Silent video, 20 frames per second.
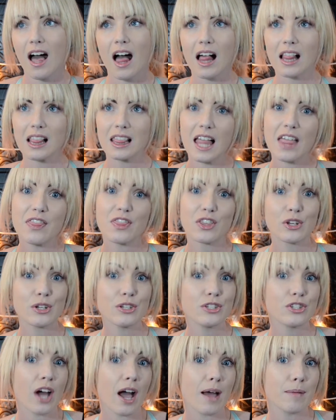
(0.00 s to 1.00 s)
Let the
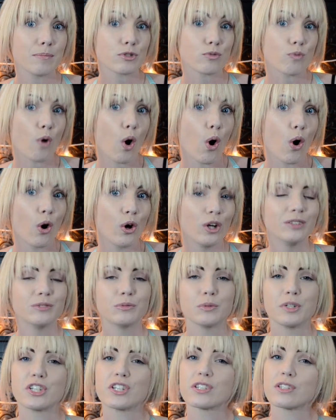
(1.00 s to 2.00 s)
Good Times Roll,
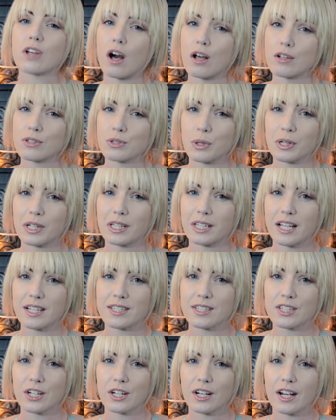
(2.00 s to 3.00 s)
which is also a
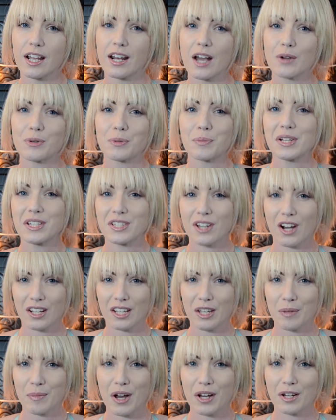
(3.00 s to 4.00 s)
cleanser and I will be
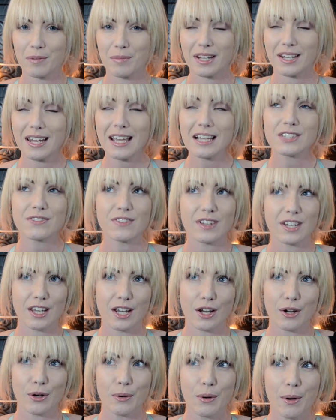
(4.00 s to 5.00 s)
talking about in my next
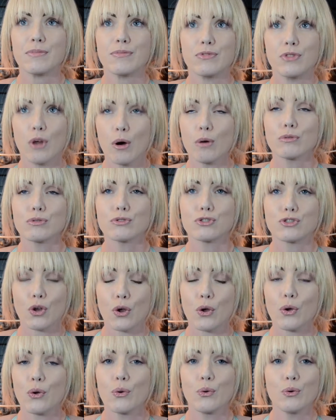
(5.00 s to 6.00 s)
video. Those
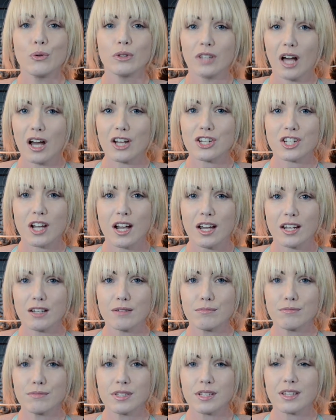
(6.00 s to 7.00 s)
2 Lush
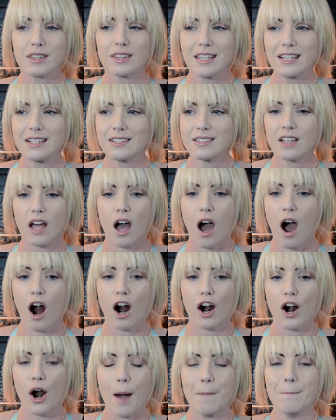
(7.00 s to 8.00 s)
items, these
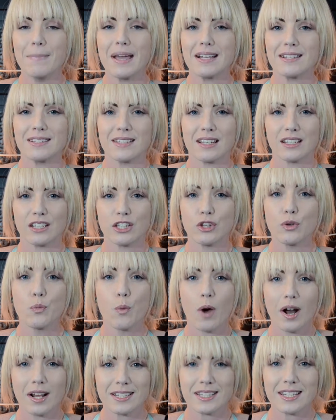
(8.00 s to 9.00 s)
are amazing. You
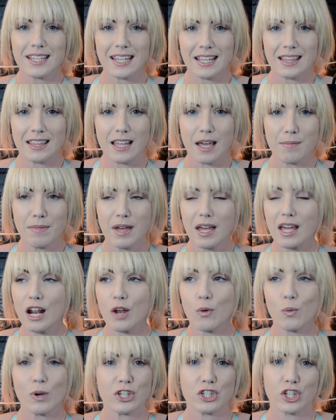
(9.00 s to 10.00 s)
want to eat them, and
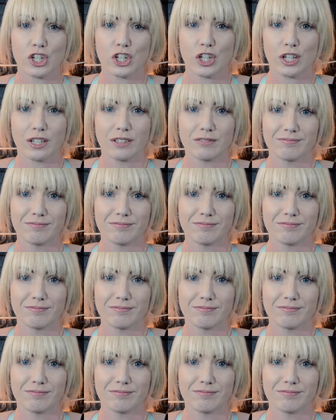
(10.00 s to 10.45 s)
I wish you could.